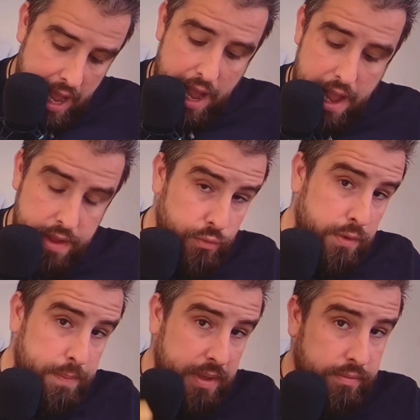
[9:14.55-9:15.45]
I
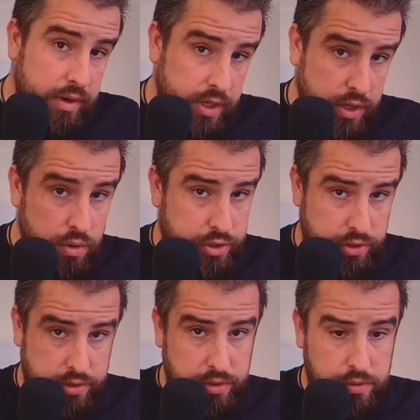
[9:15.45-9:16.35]
would be very
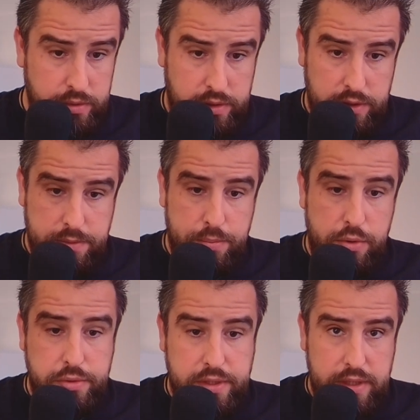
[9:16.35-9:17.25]
cautious to use
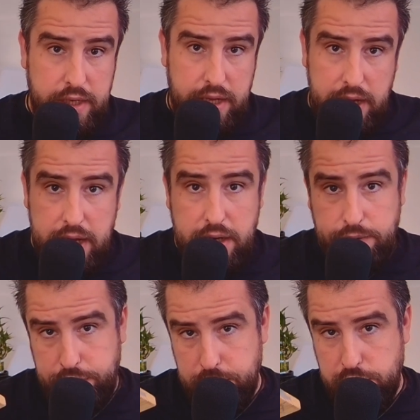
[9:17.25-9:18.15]
spruce in the
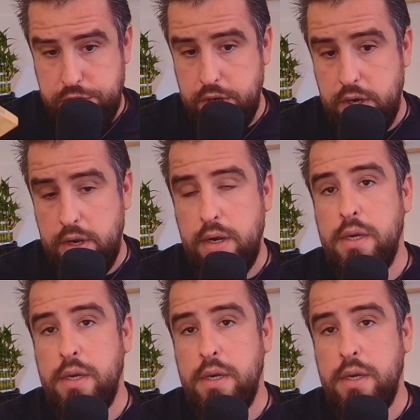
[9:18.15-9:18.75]
future